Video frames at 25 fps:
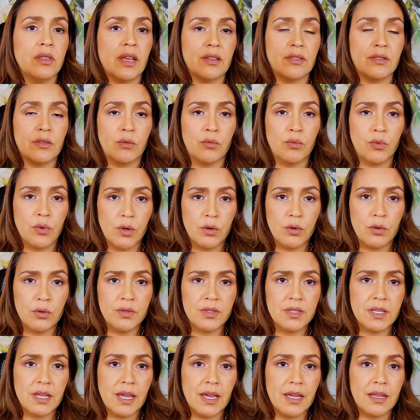like the
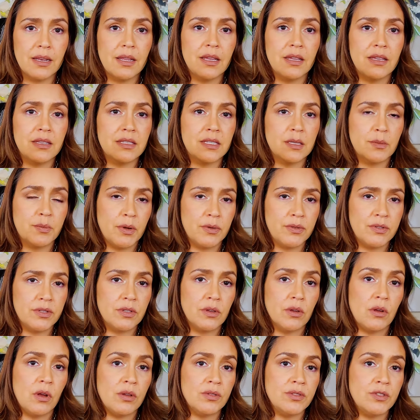rose that is supposed
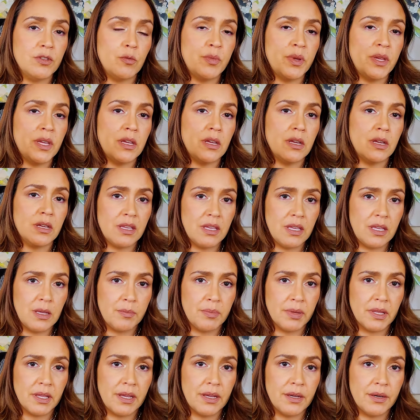to also be a key
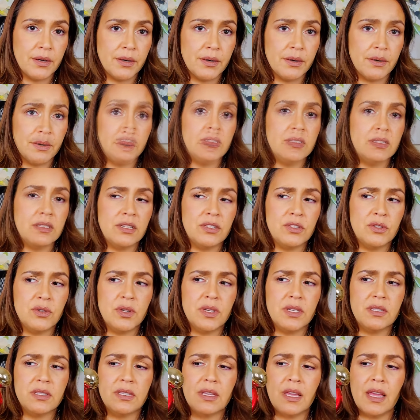player,
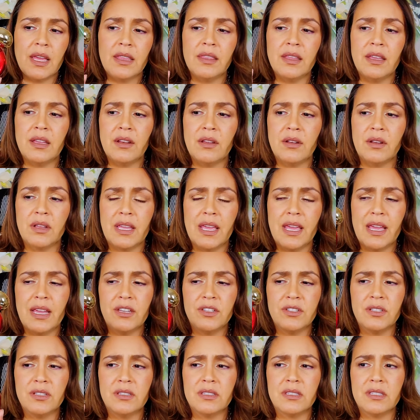citrus, and then on
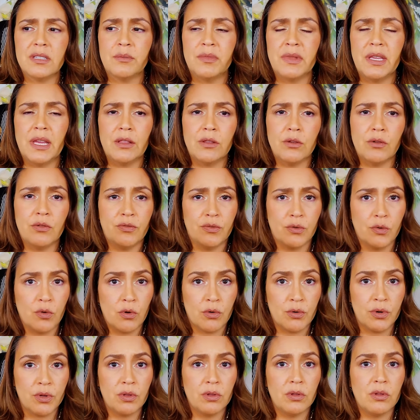occasion, some yellow
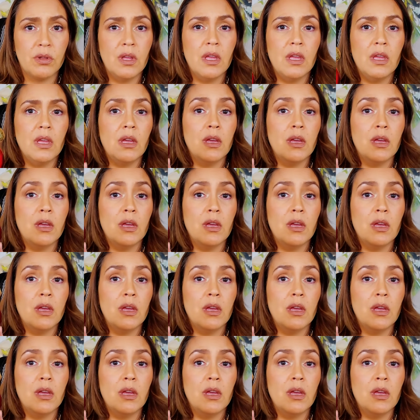floral.